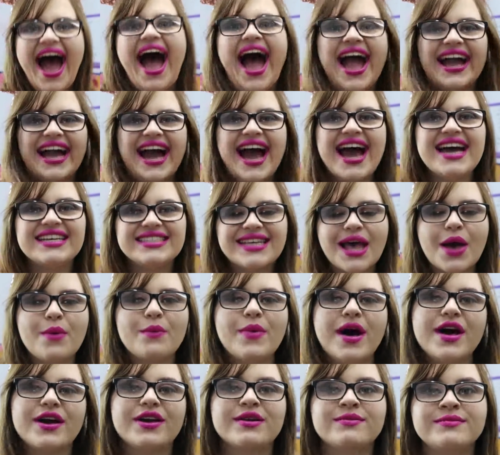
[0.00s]
Hi guys,
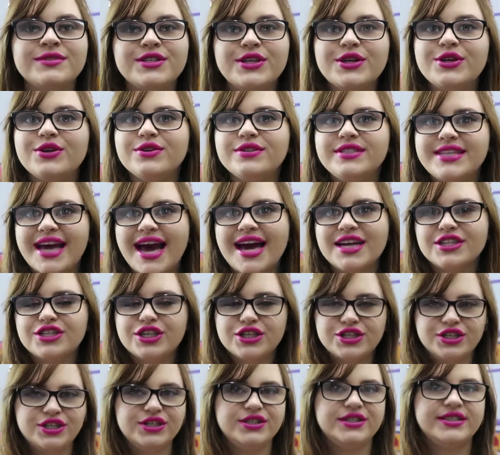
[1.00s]
and welcome to
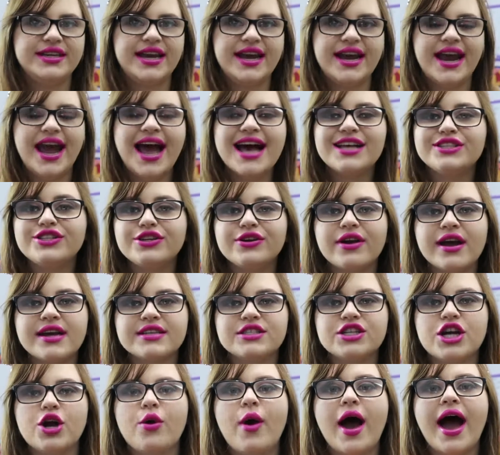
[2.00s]
Tasha Tuesday. As you
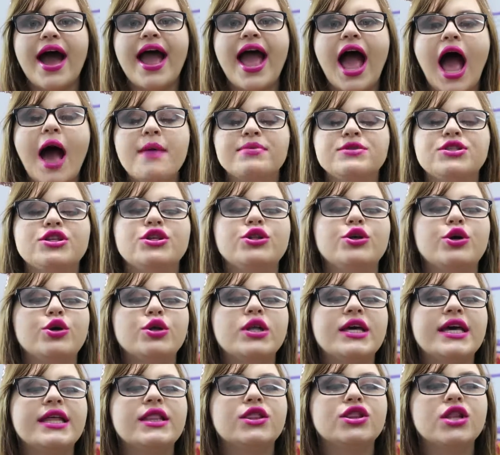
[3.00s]
guys know, I
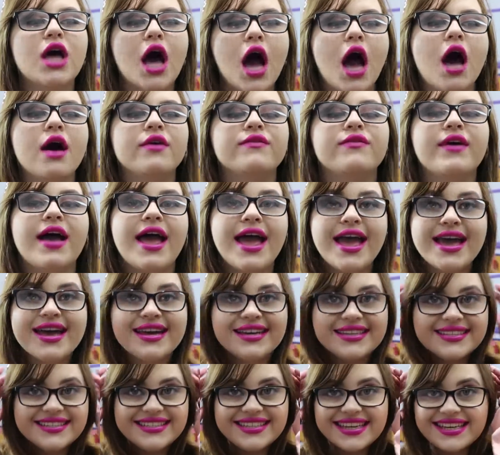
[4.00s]
absolutely love
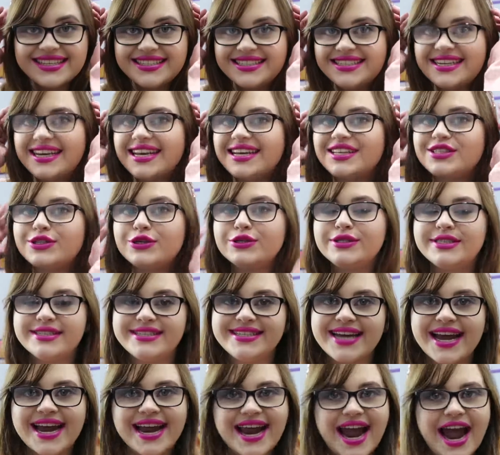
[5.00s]
Disney. So
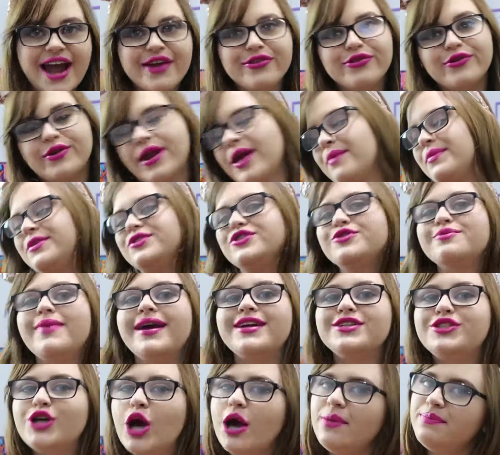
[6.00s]
today I thought I would do
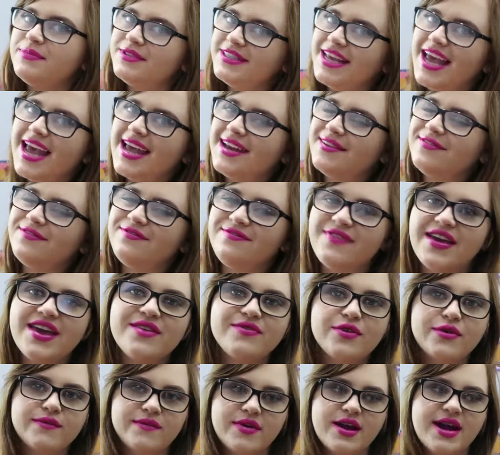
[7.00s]
my top 10
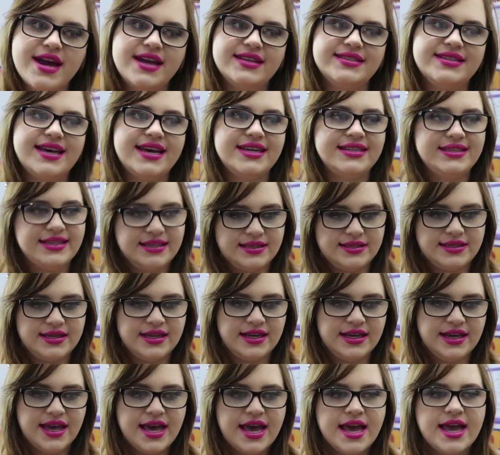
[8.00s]
favorite rides at
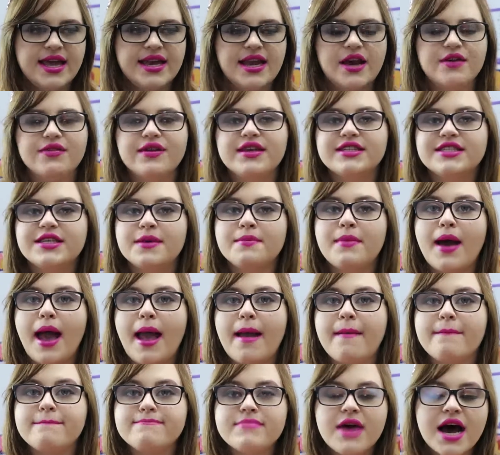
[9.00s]
Disney. Now these are
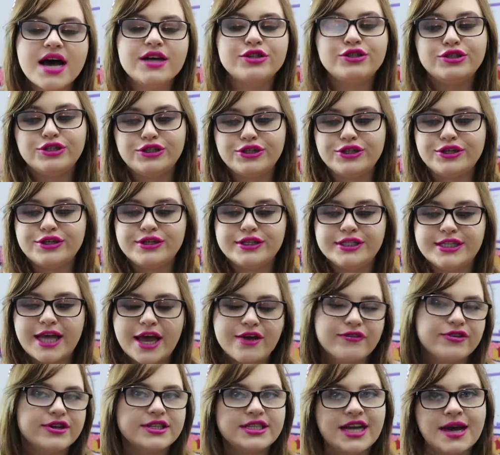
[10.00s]
my must-dos.
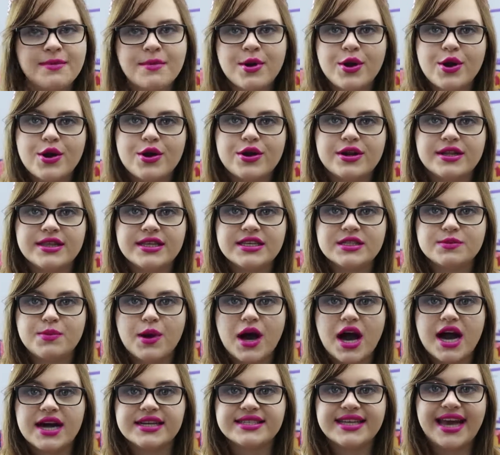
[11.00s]
Every time I go to these
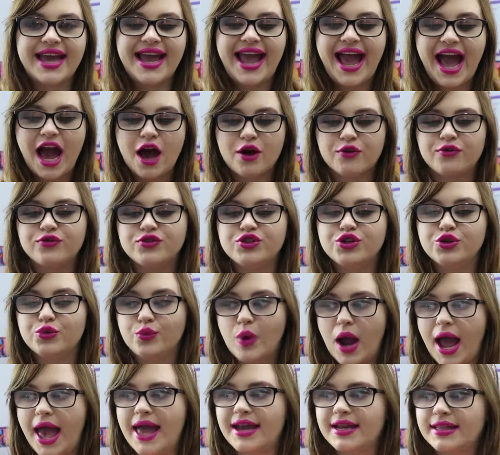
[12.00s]
parks, I have to
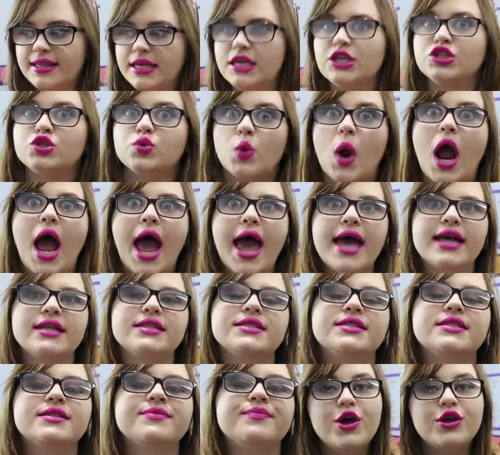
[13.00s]
ride these
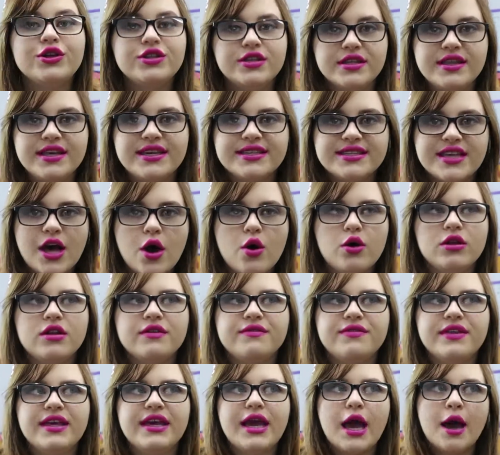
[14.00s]
rides. So these are all
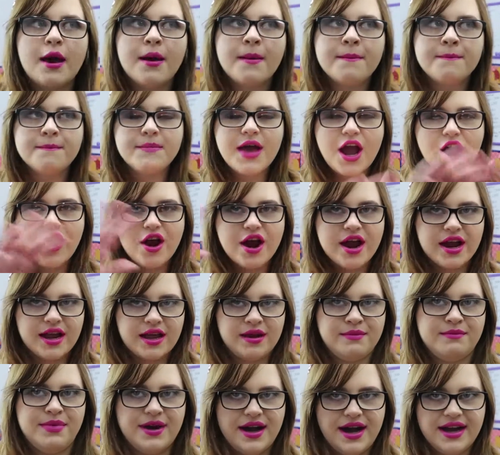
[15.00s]
of the
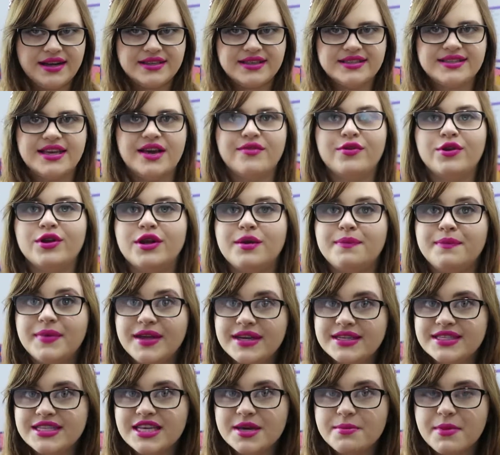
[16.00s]
American parks, as I've only
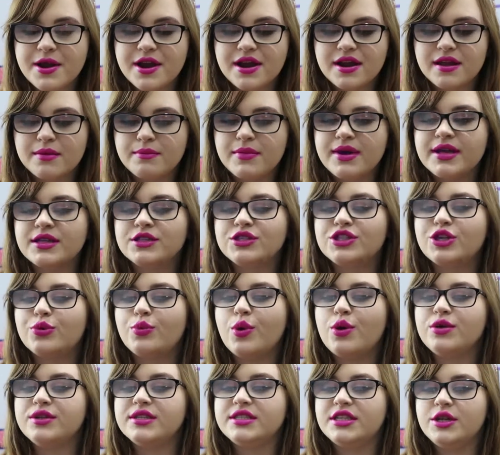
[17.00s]
been to the American ones, so
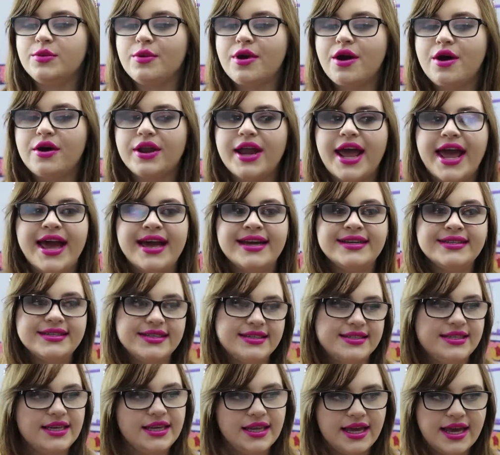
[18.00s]
Walt Disney World and
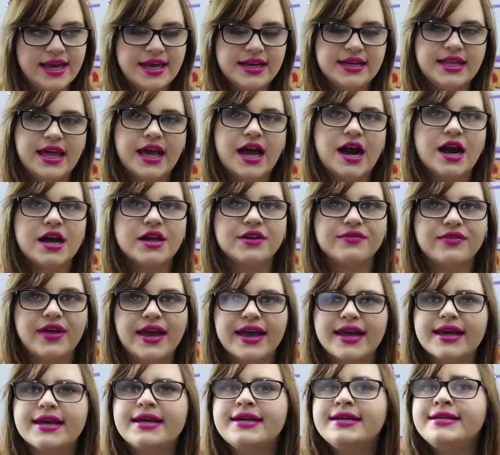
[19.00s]
Disneyland. They're kind of
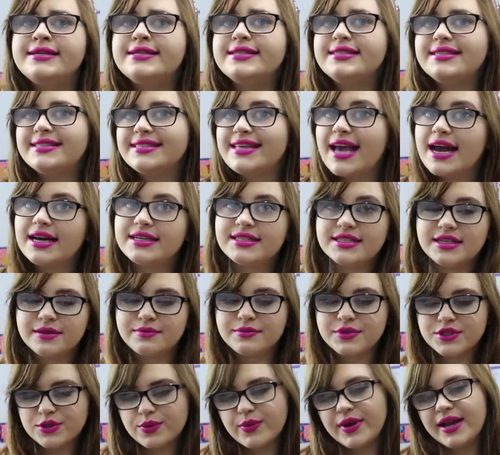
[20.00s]
like scattered
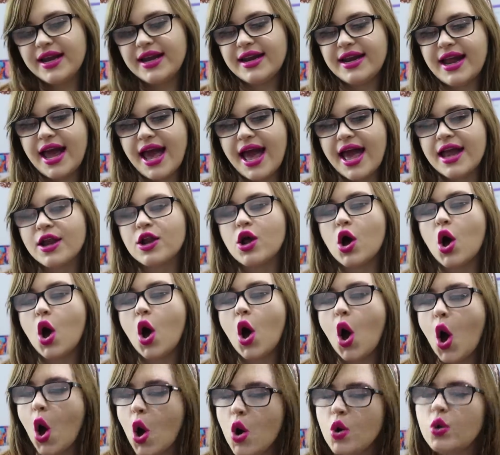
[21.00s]
in between, and
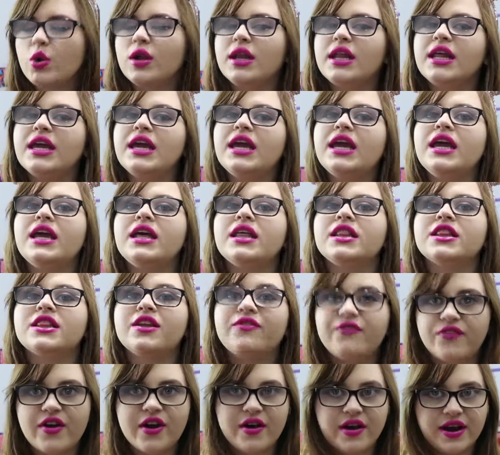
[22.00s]
only
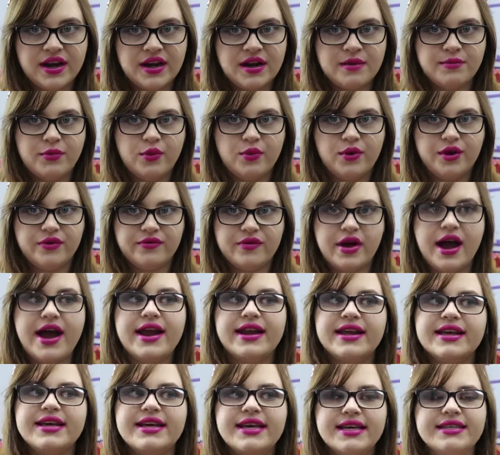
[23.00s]
the very #1
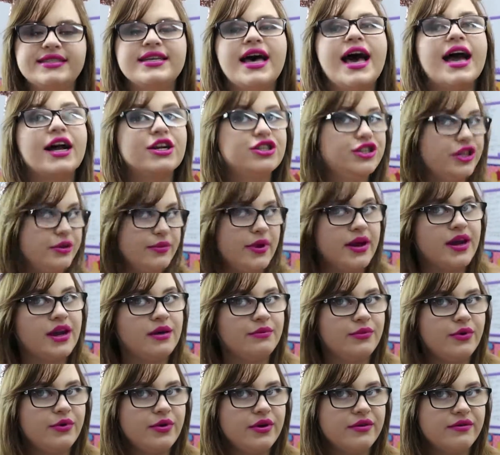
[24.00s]
ride is actually my
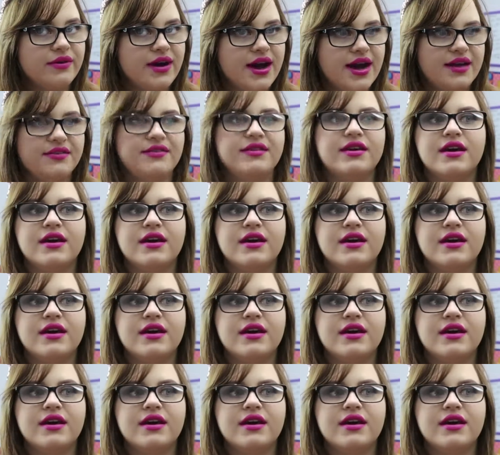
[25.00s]
#1 ride.